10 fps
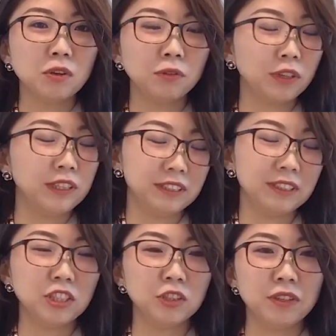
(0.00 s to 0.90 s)
for
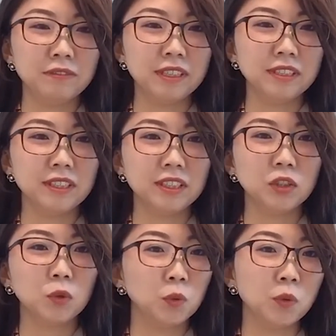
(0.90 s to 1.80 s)
international
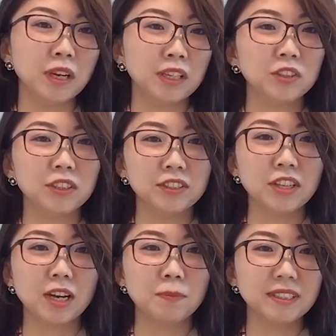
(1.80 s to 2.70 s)
investors who would like to
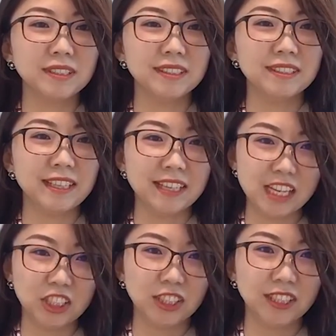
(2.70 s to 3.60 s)
conduct business in
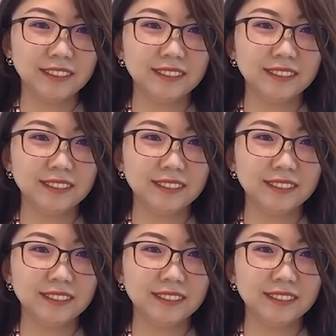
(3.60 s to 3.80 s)
Asia.